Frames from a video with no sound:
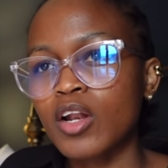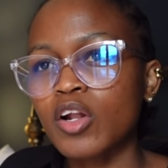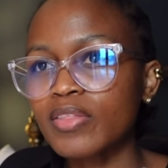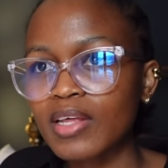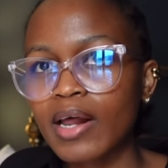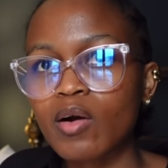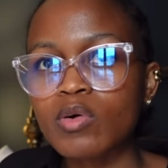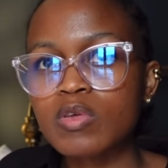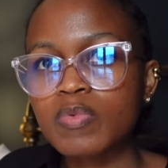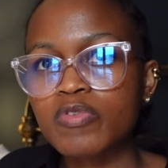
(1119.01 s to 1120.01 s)
not that i
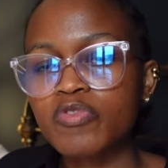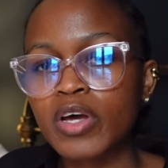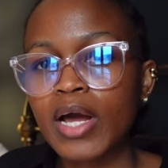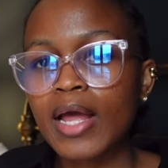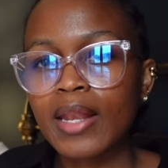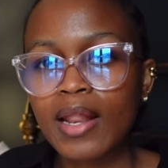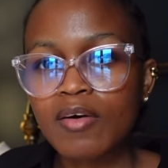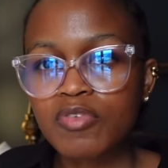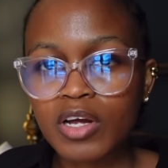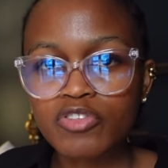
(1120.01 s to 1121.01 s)
always prefer i
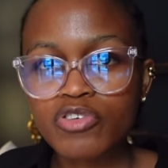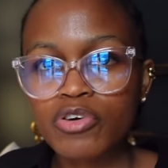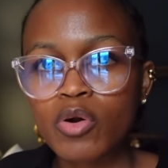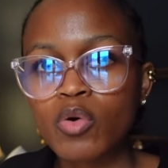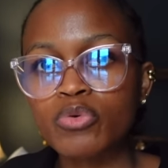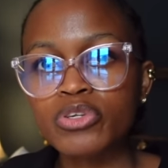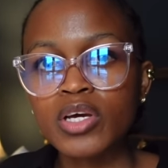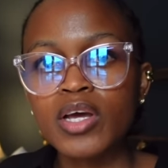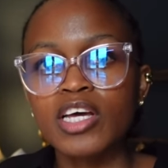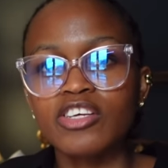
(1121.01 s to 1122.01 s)
love country road
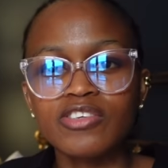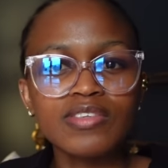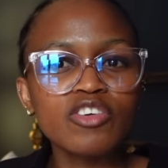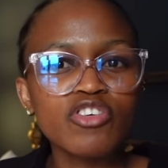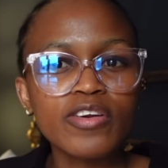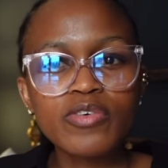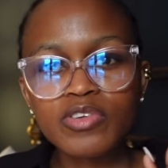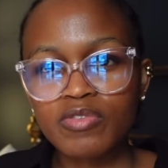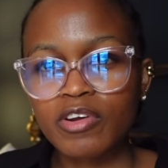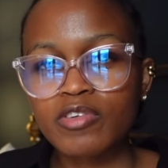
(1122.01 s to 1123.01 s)
it's just the Trenery
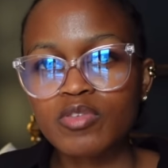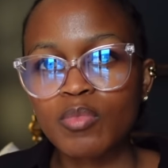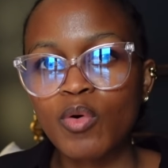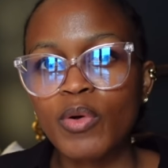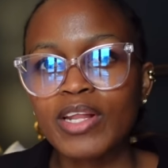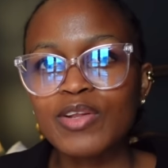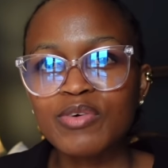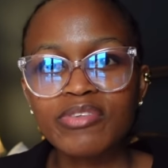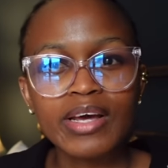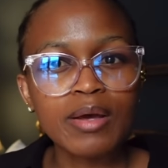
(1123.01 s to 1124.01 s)
is very small and it
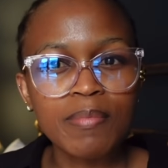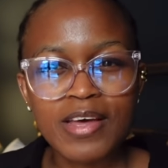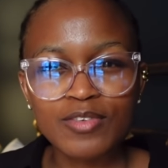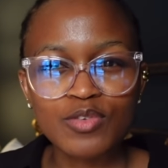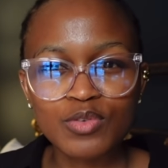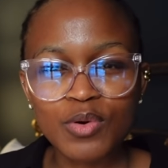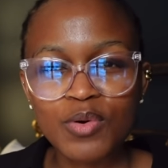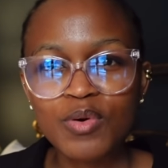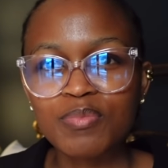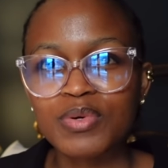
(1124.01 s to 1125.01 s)
looks like a man's
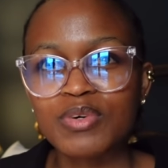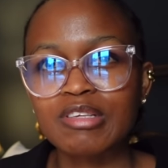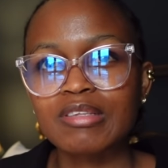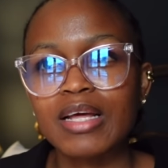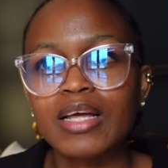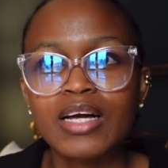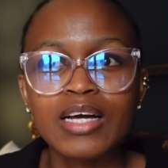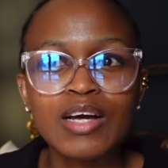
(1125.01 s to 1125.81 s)
store because like